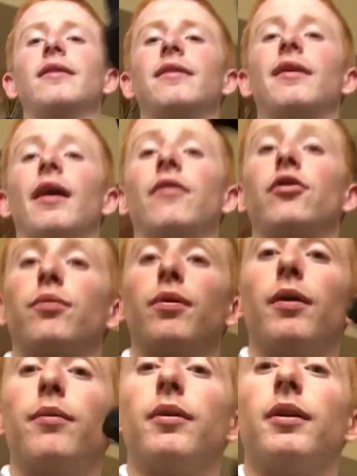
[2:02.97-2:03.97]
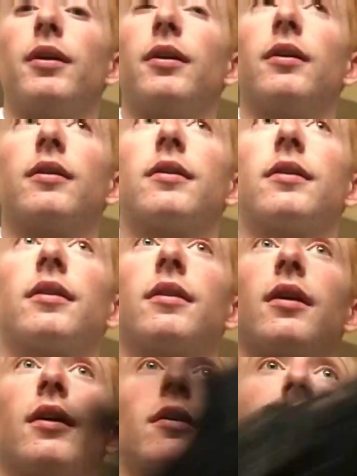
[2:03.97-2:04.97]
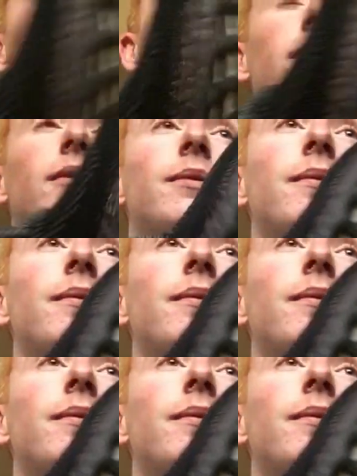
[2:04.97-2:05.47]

this is after probably, gosh, like